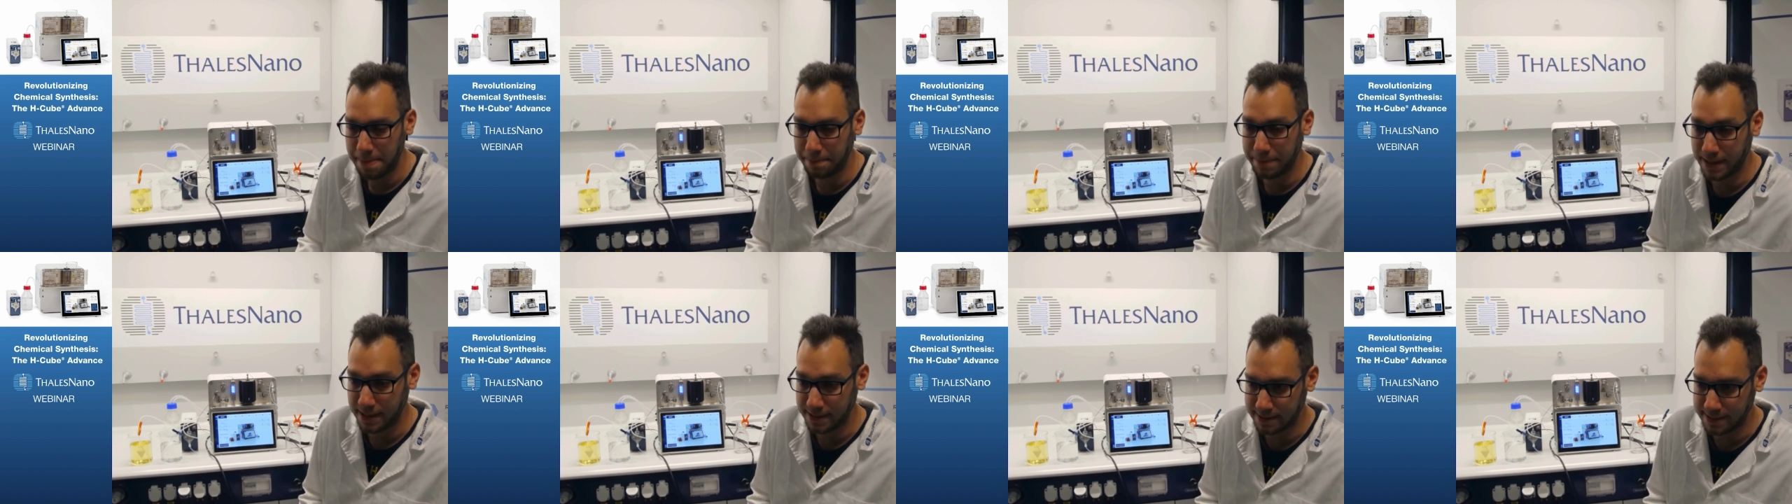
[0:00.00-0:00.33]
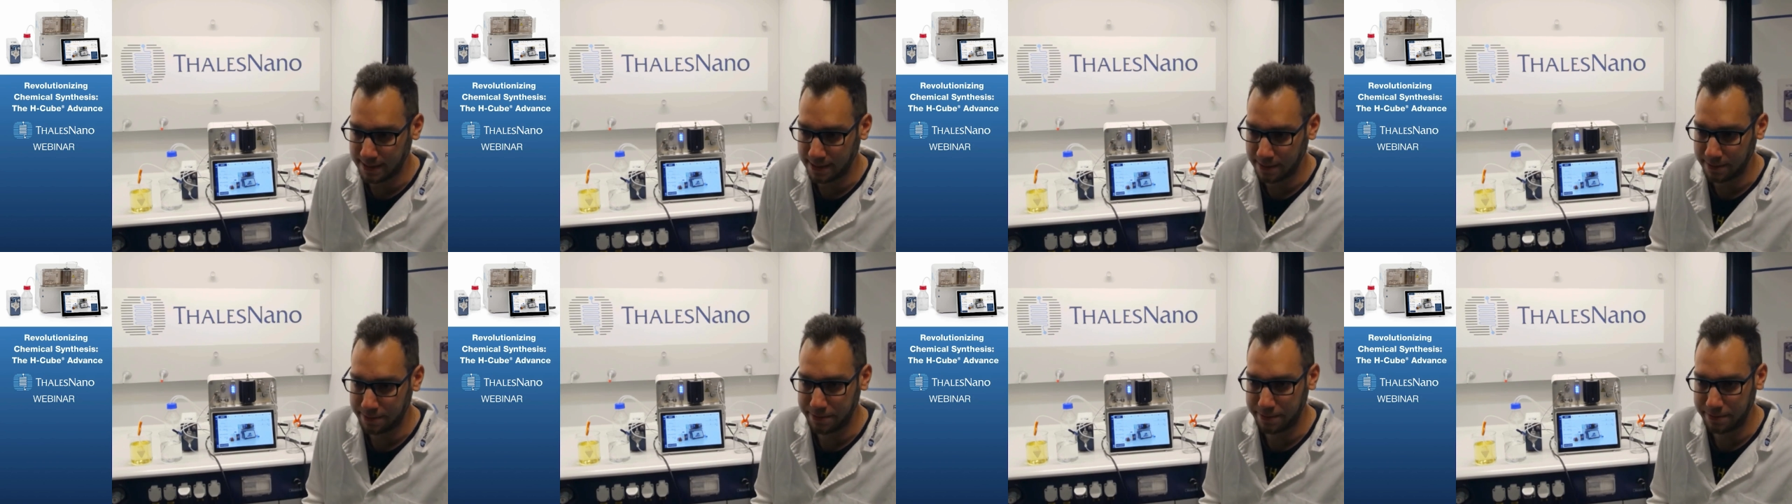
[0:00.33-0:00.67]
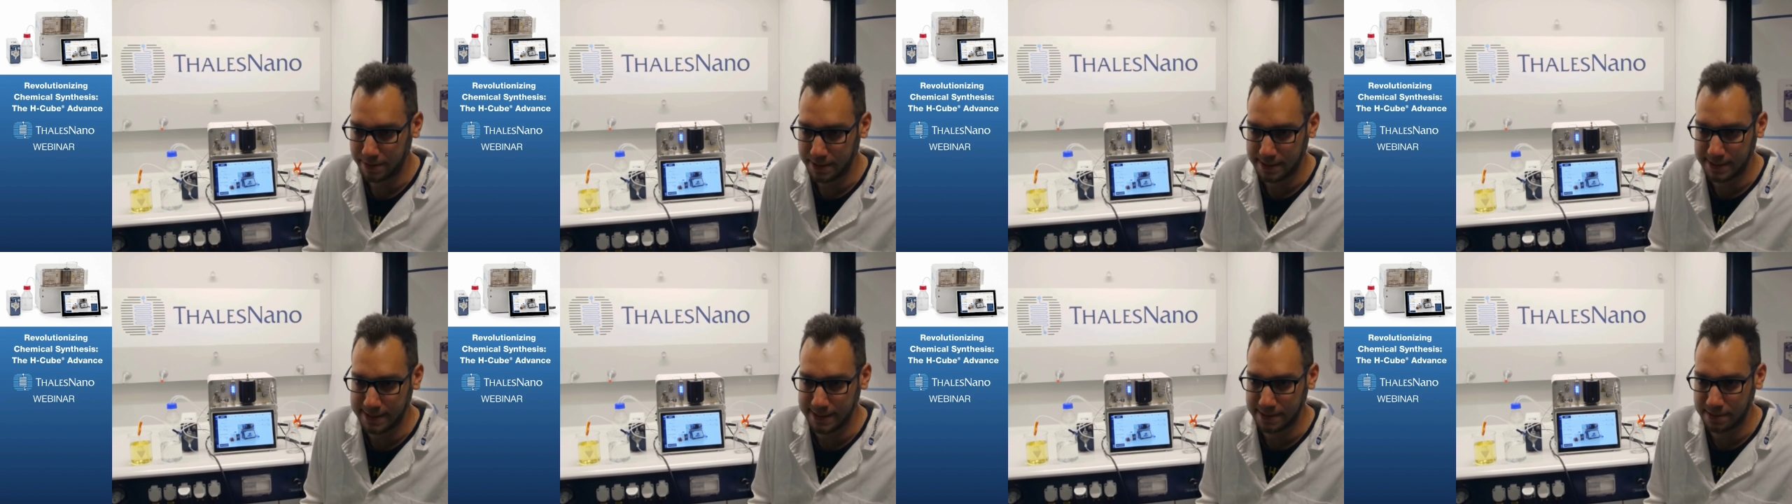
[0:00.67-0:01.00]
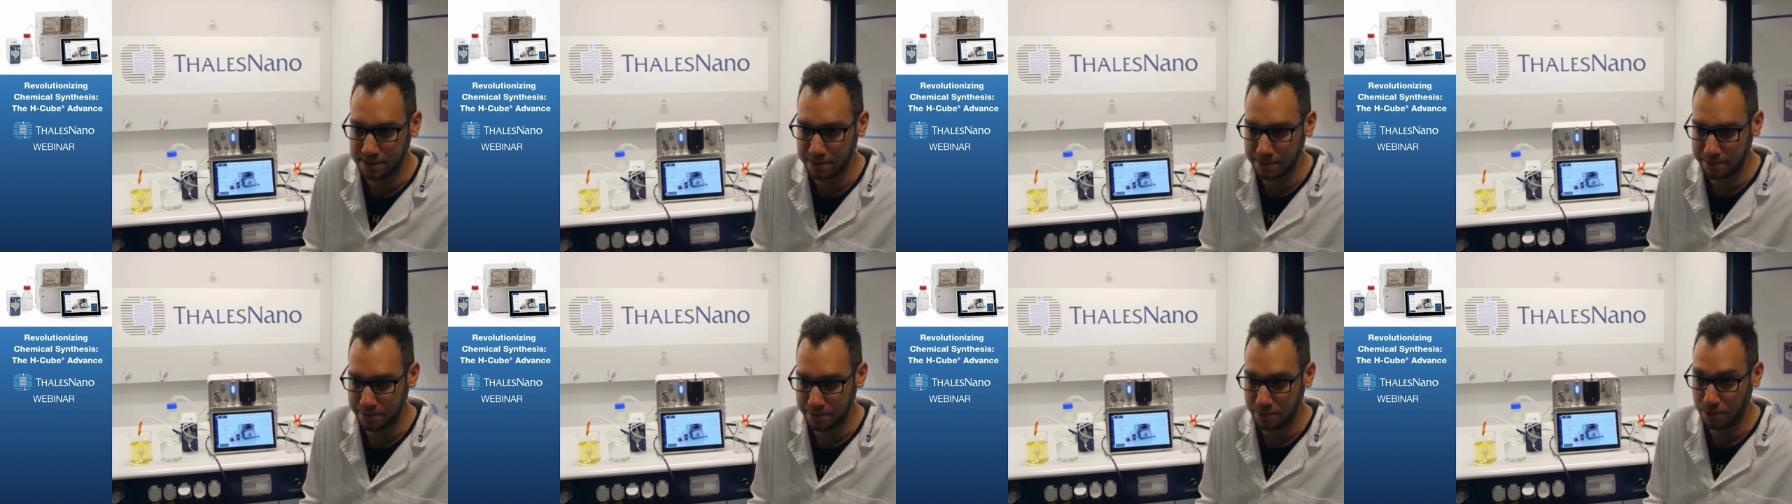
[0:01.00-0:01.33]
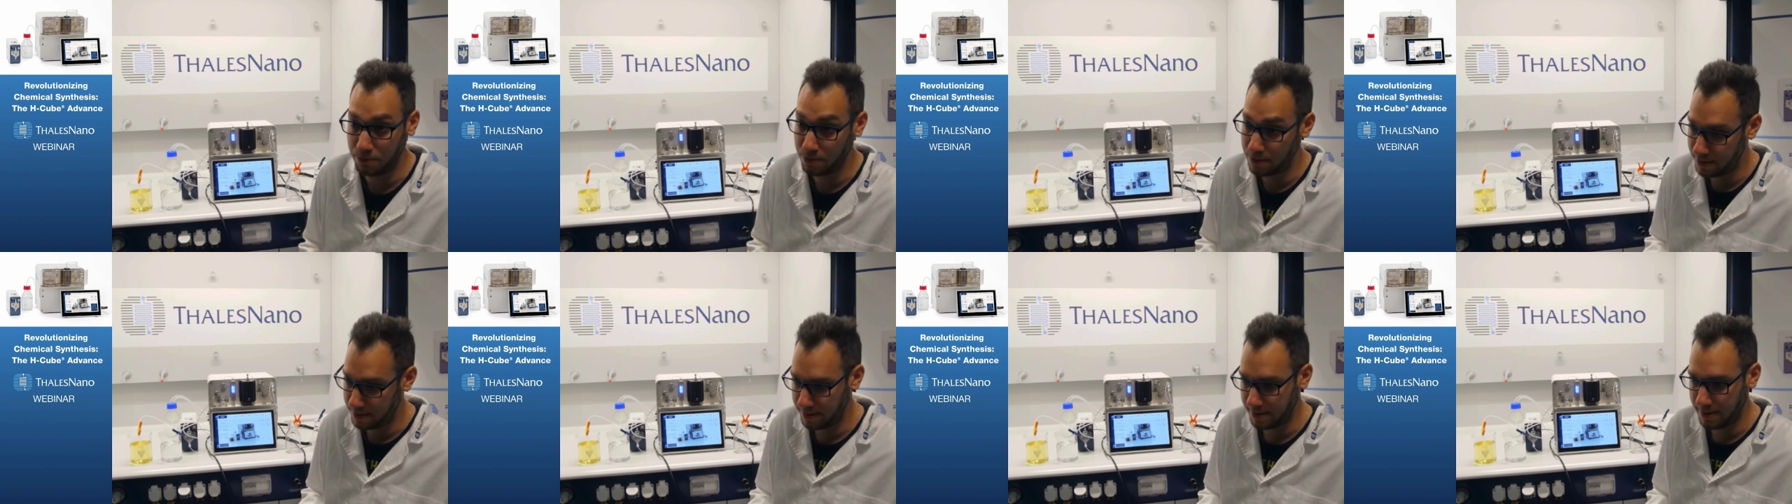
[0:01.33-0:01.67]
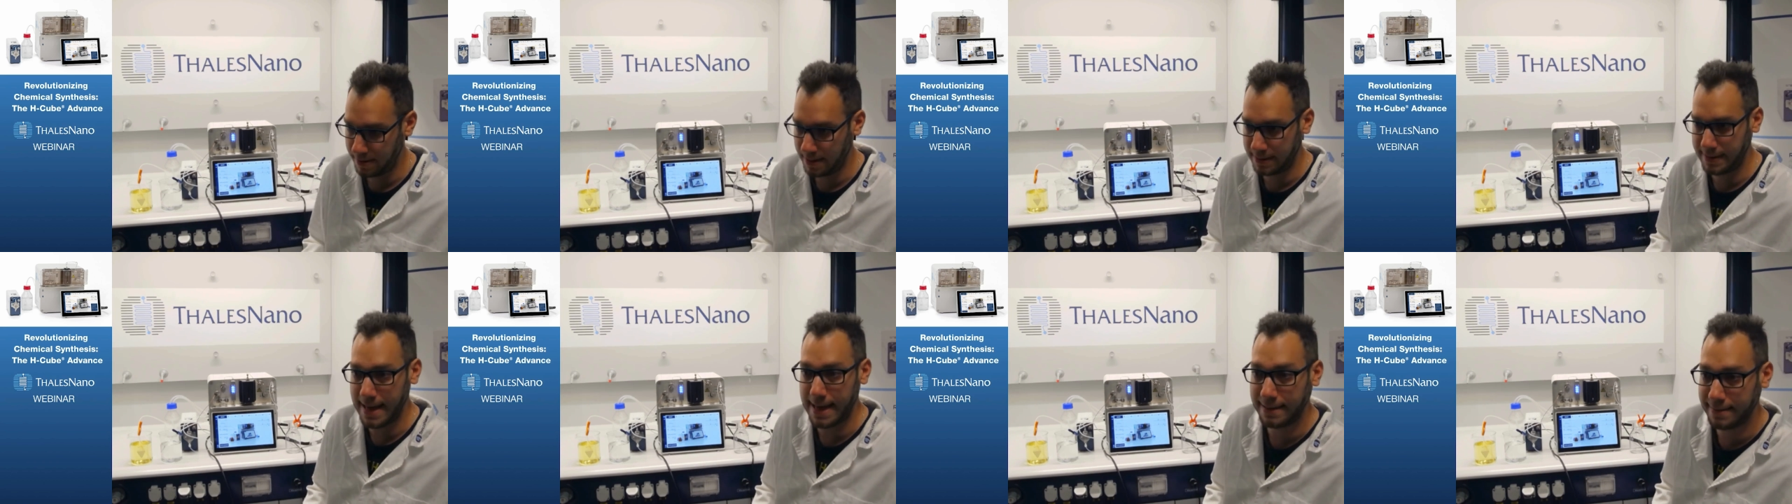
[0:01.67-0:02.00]
passing through the system or
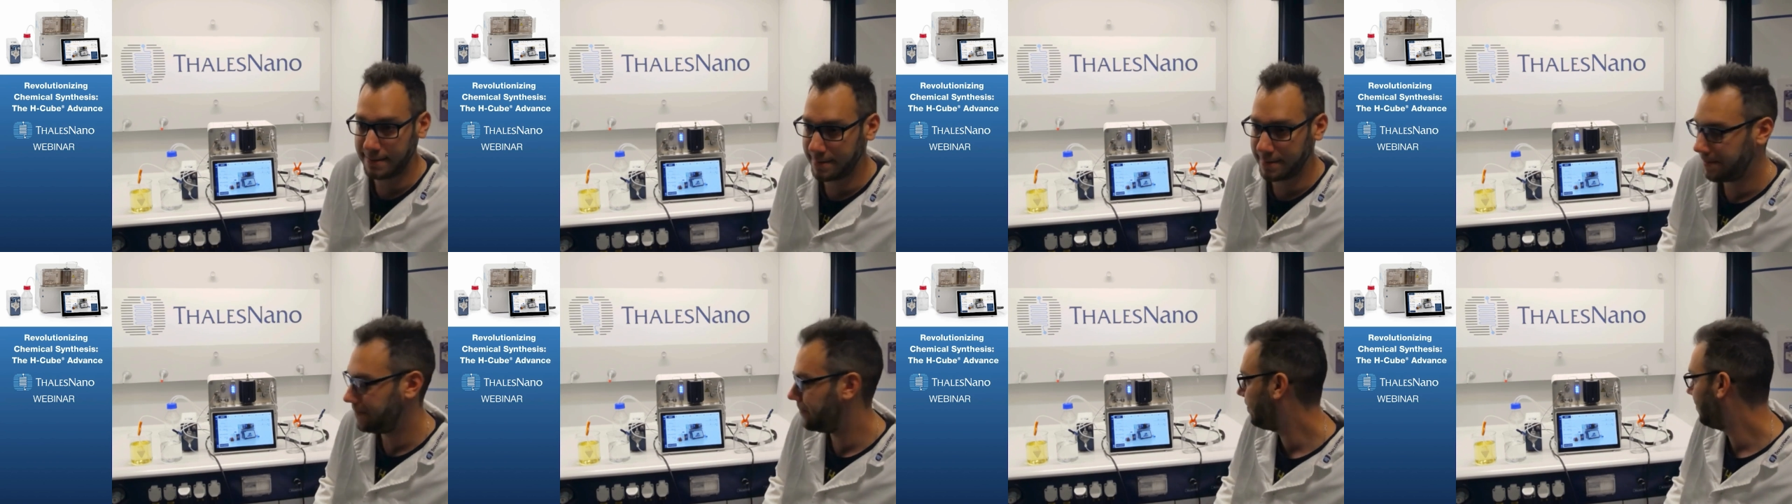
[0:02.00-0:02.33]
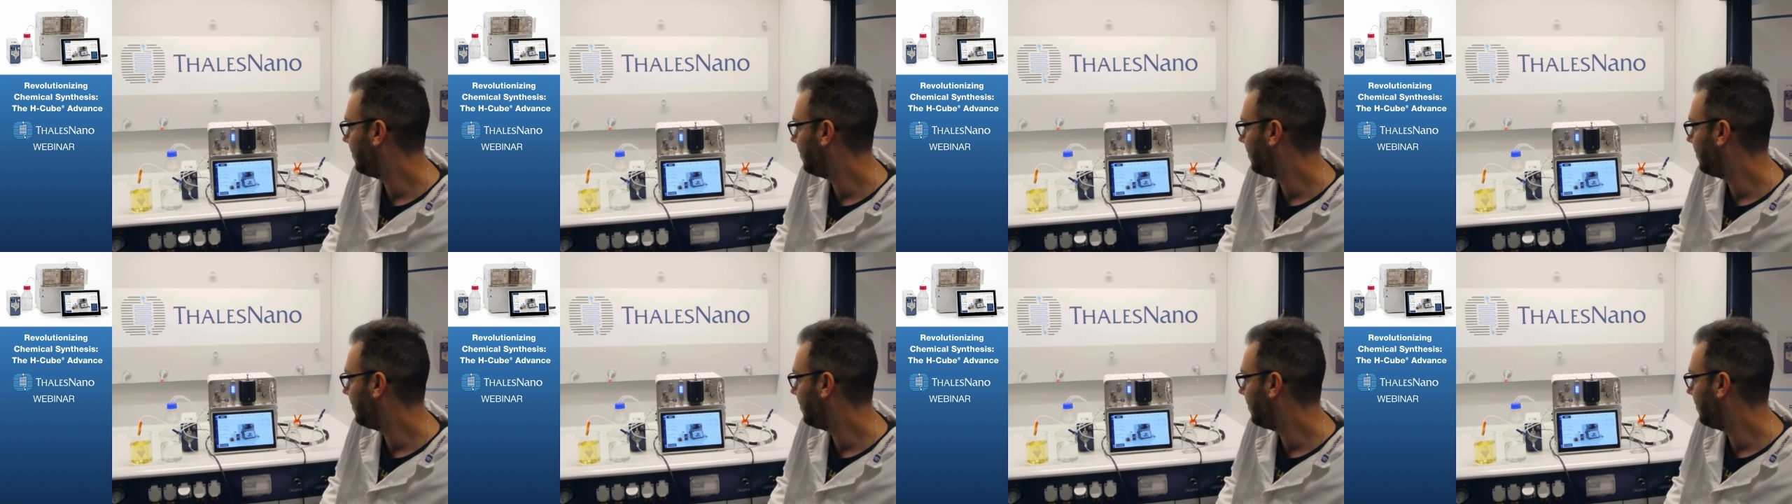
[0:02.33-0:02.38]
not yet.